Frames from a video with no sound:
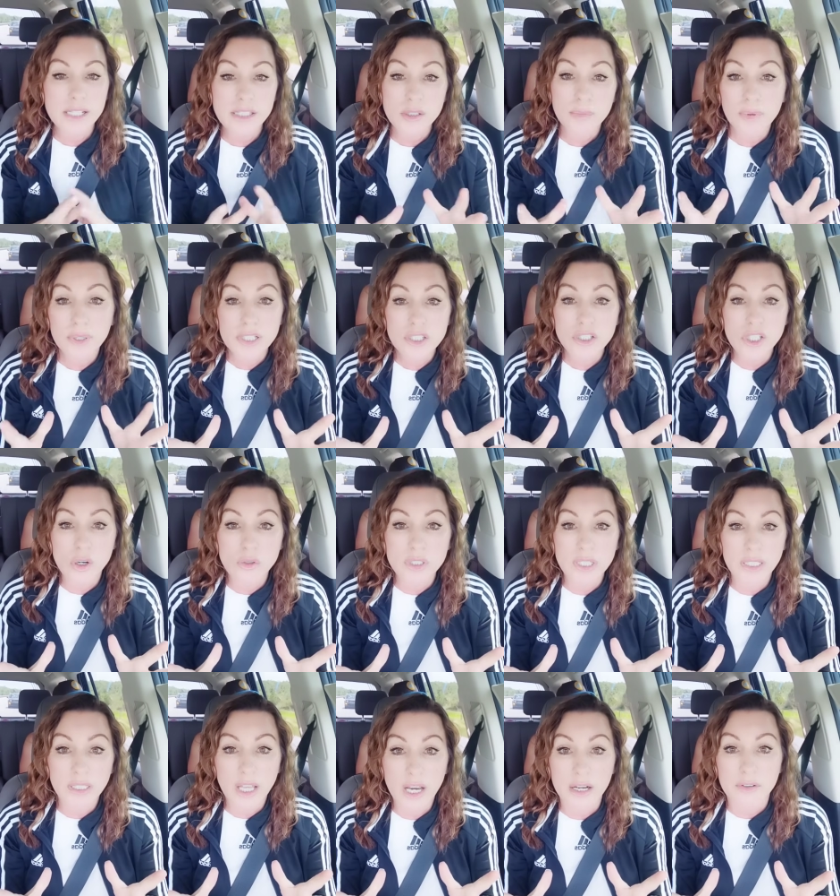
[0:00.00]
he disciplines
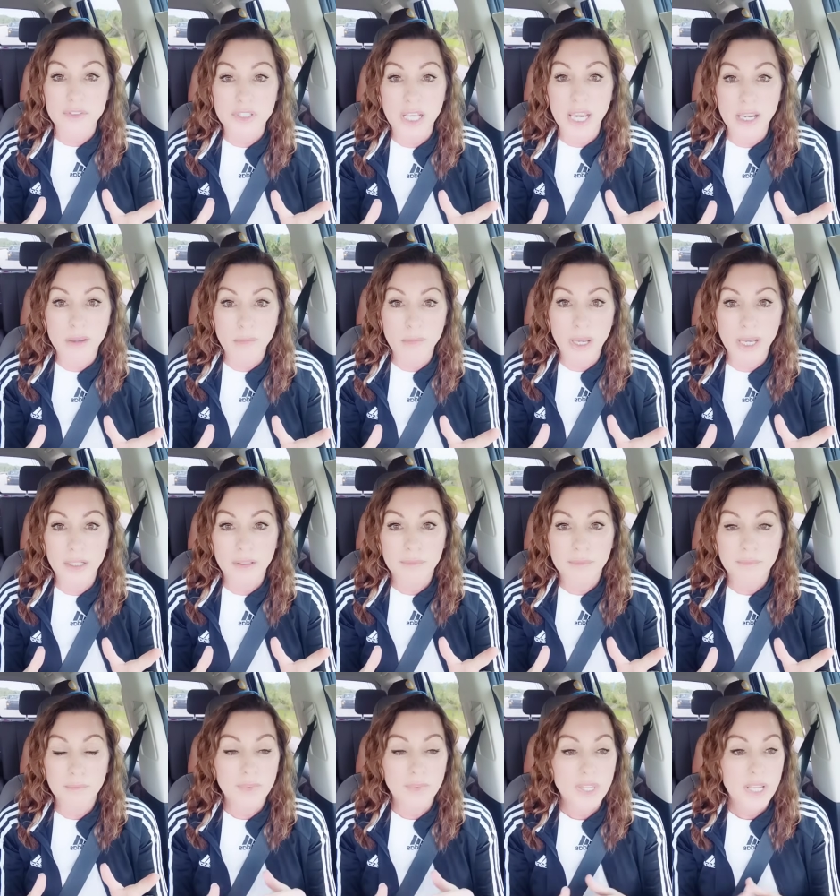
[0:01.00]
those he loves.
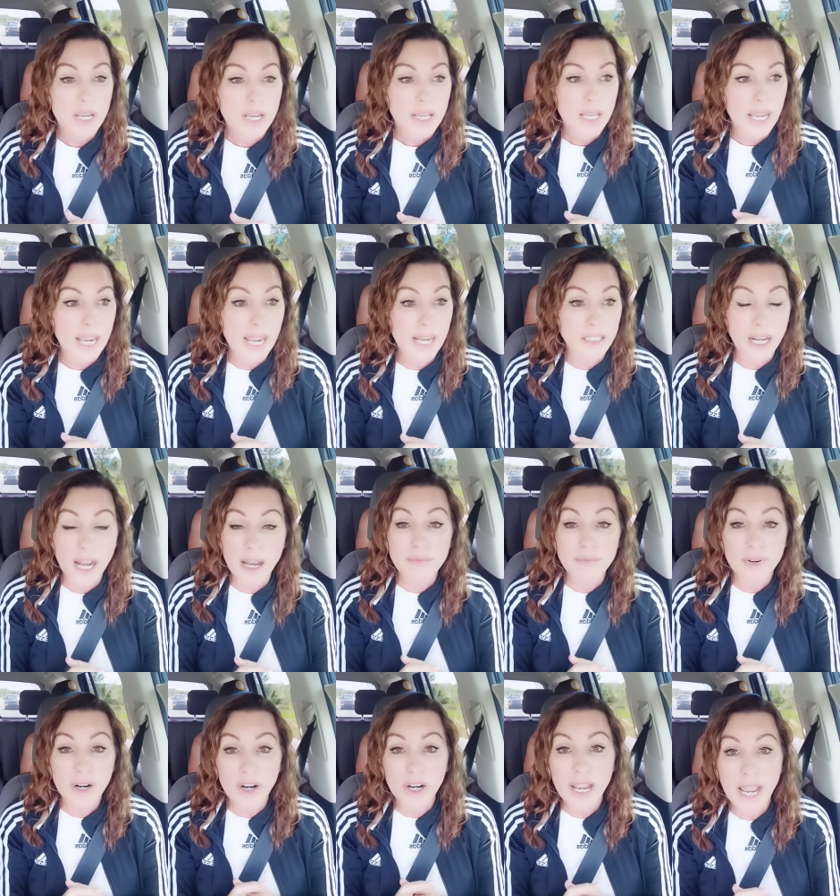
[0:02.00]
Amen.
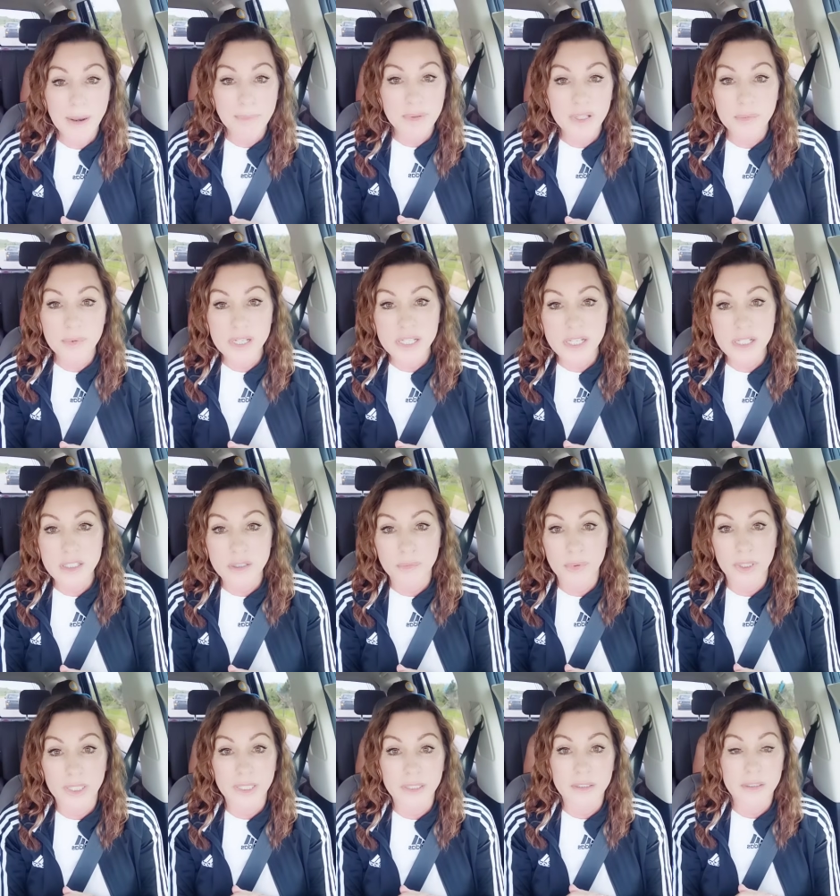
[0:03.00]
And I'm very happy to be
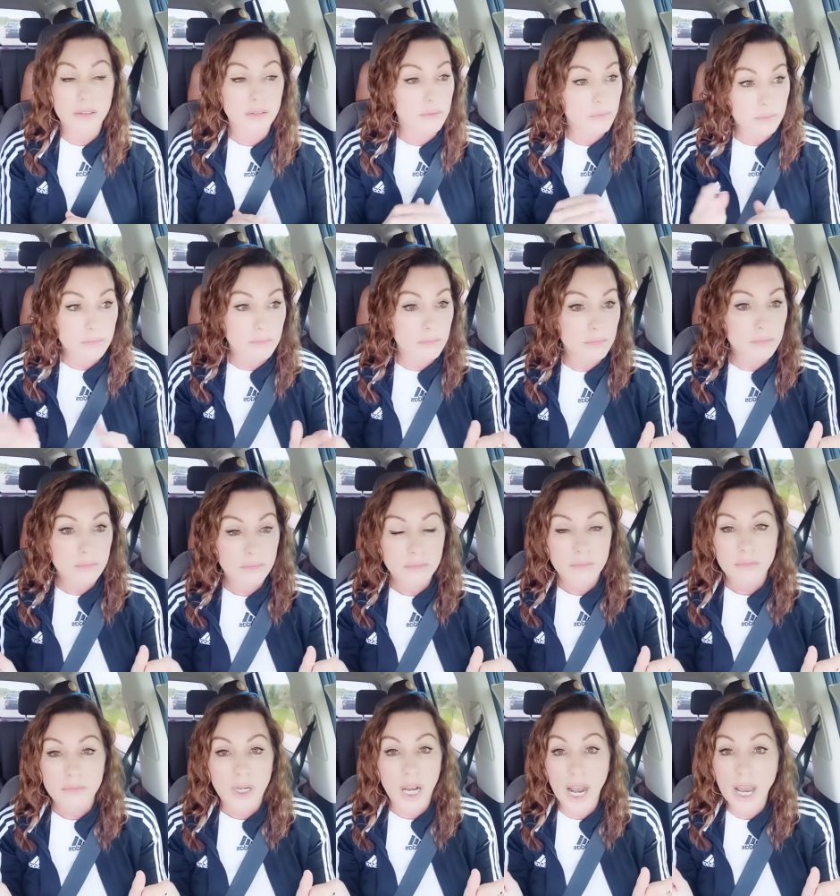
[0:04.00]
disciplined.
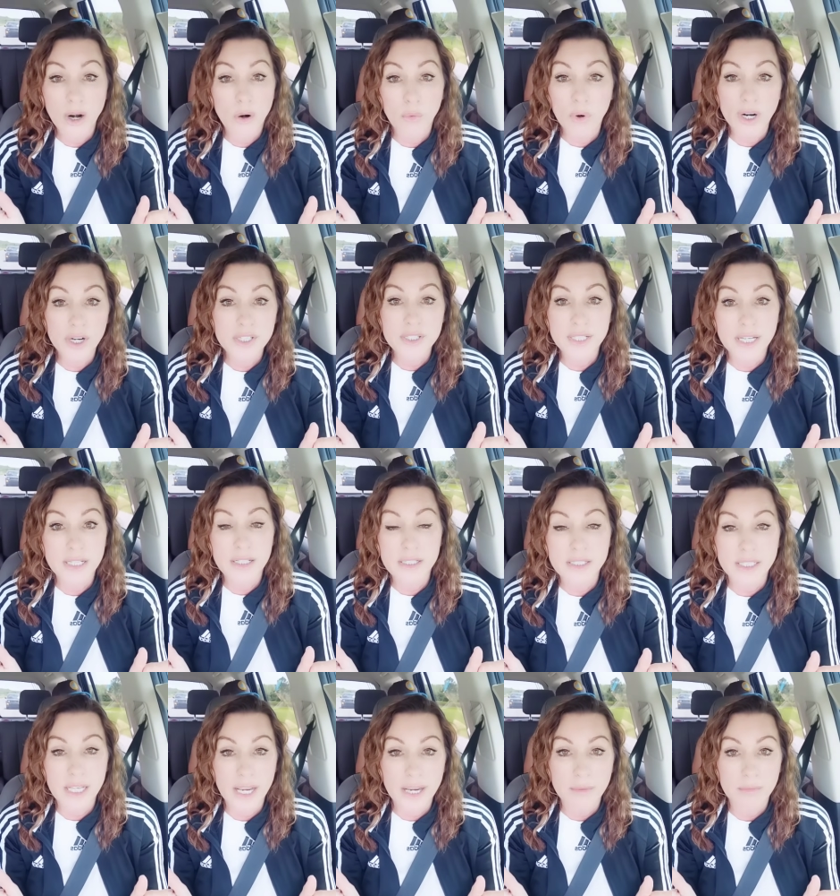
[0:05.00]
I don't want to
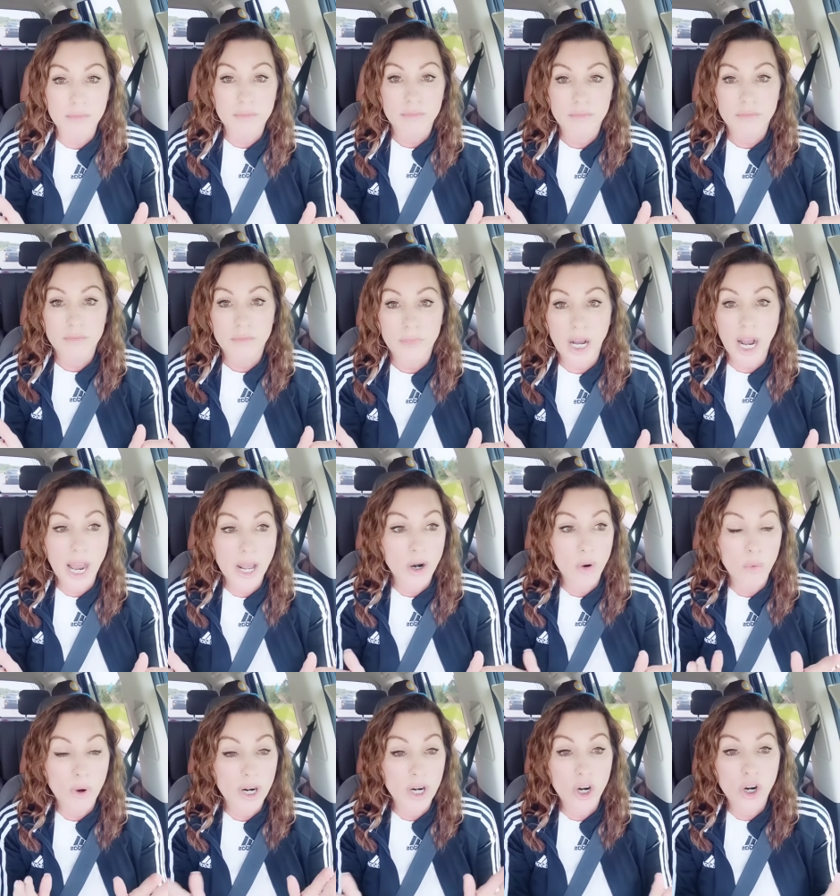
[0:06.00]
stay the same.
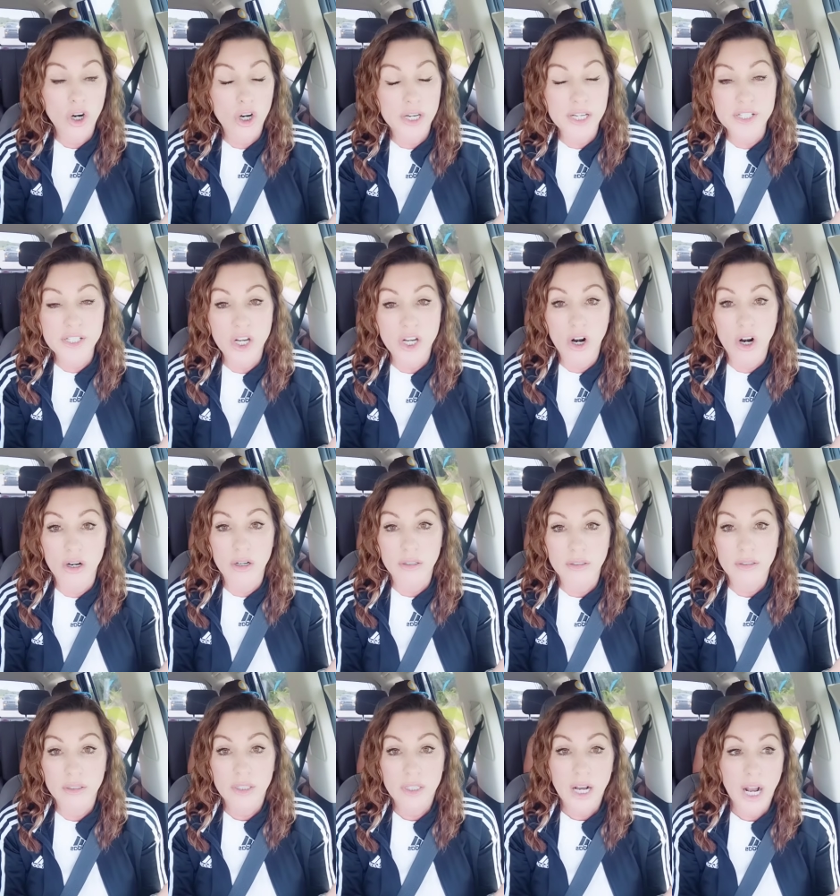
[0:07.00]
I don't want to hurt his
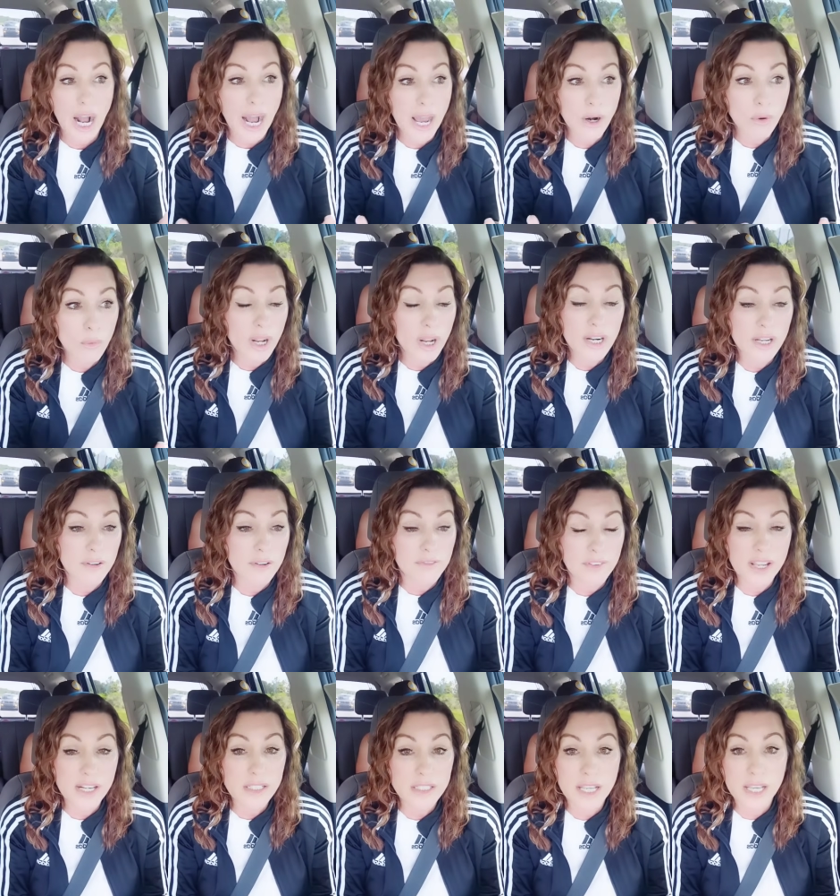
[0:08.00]
heart. I don't want
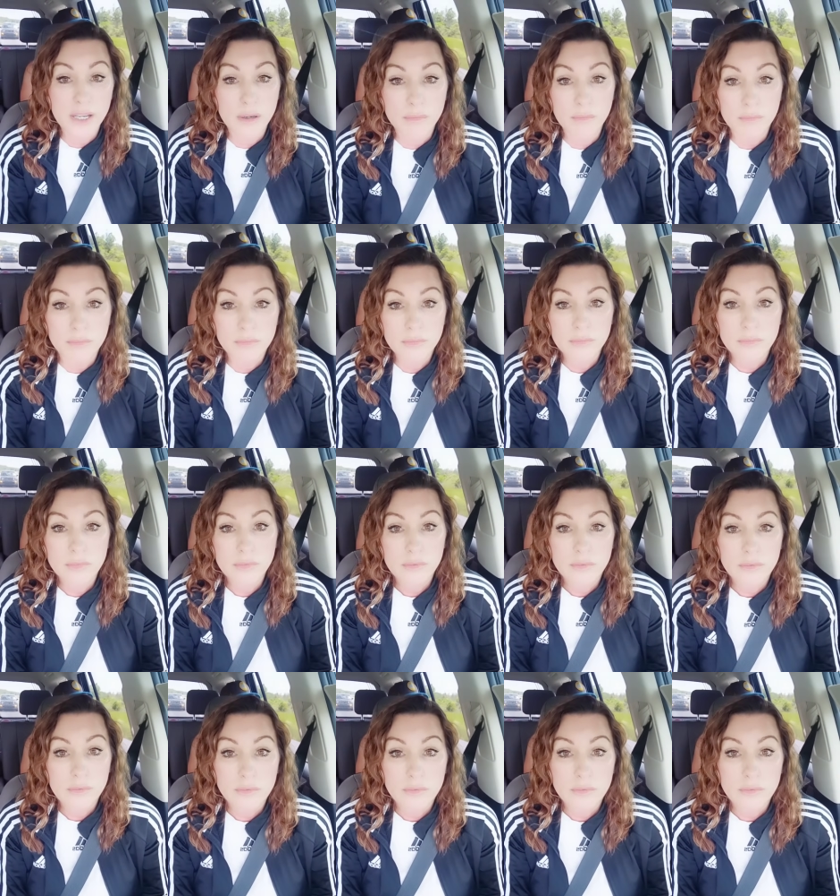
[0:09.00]
to offend him.